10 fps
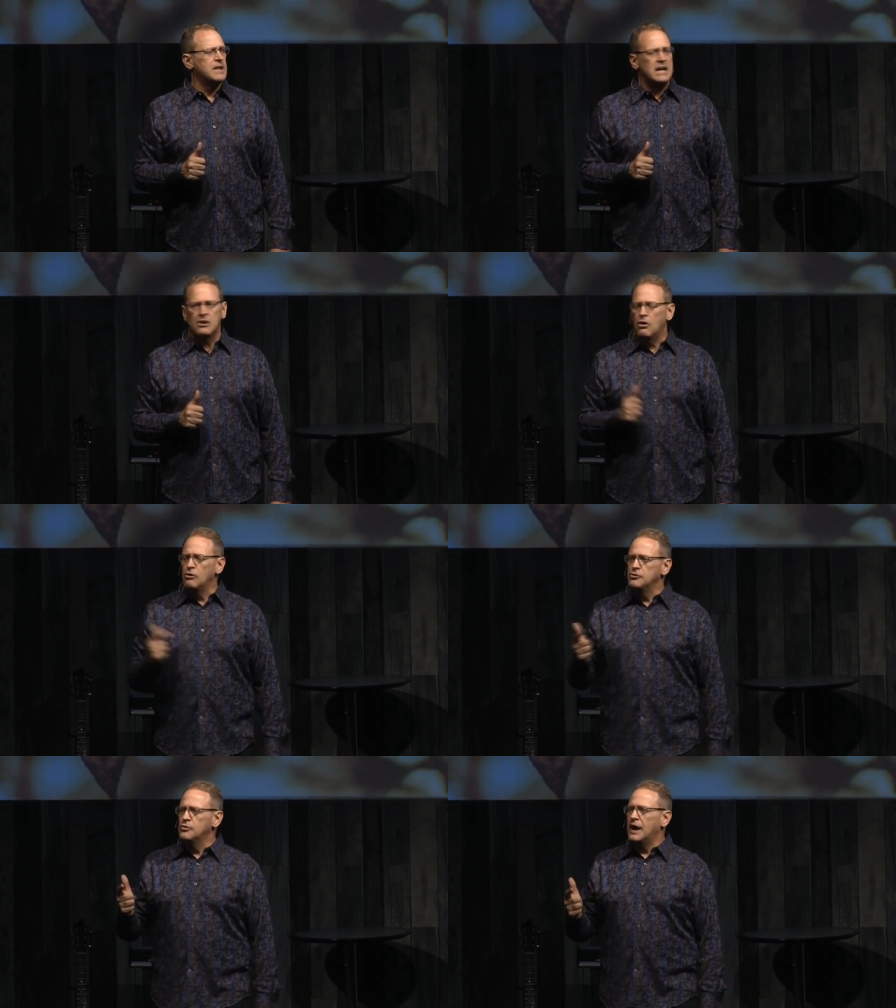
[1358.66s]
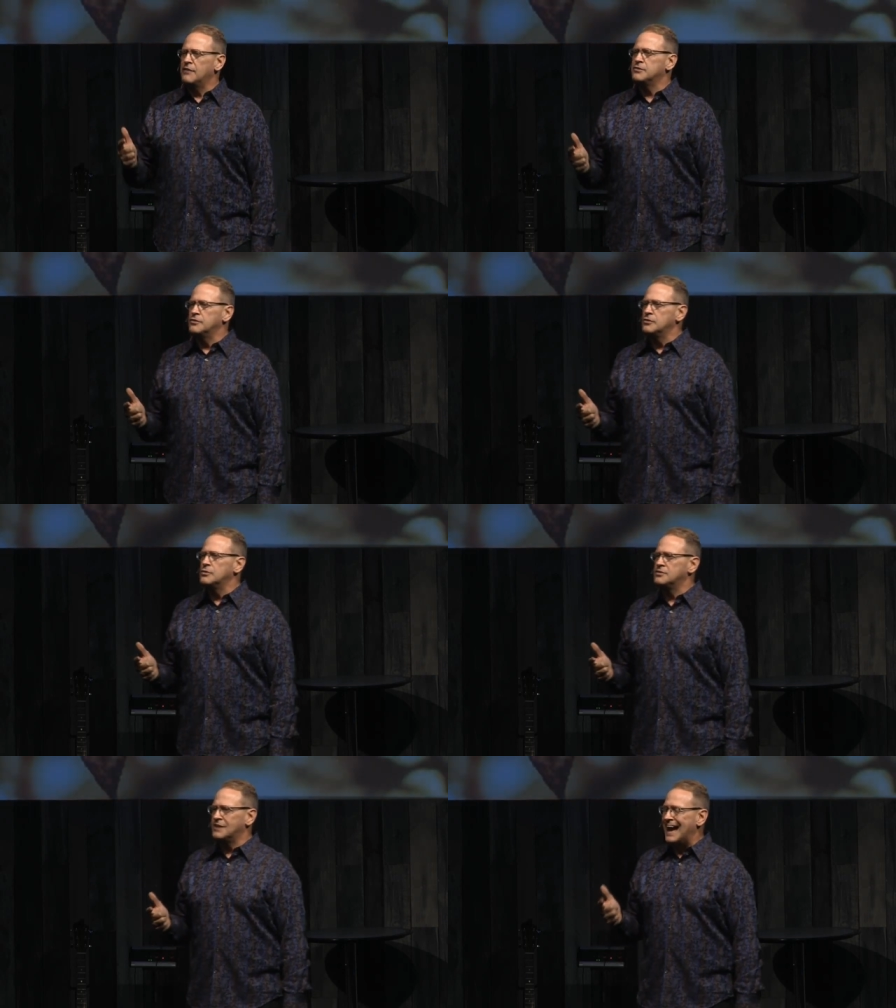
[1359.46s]
And all you have to do
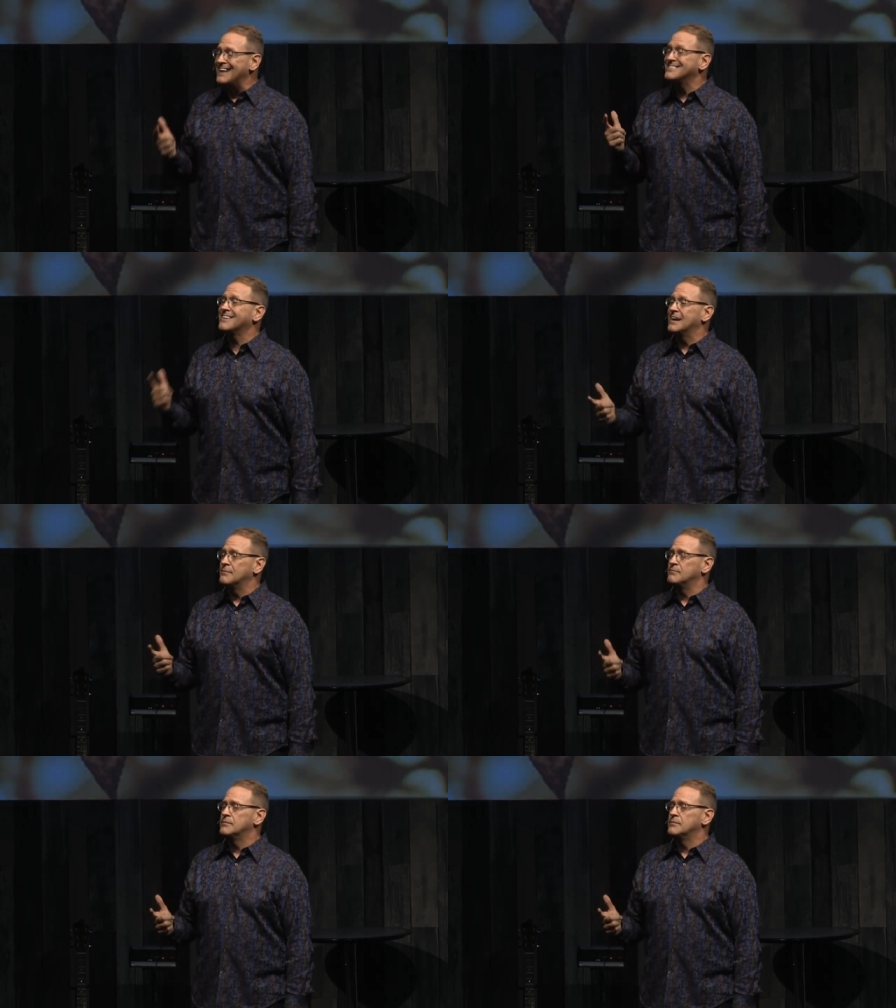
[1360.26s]
is ask Him,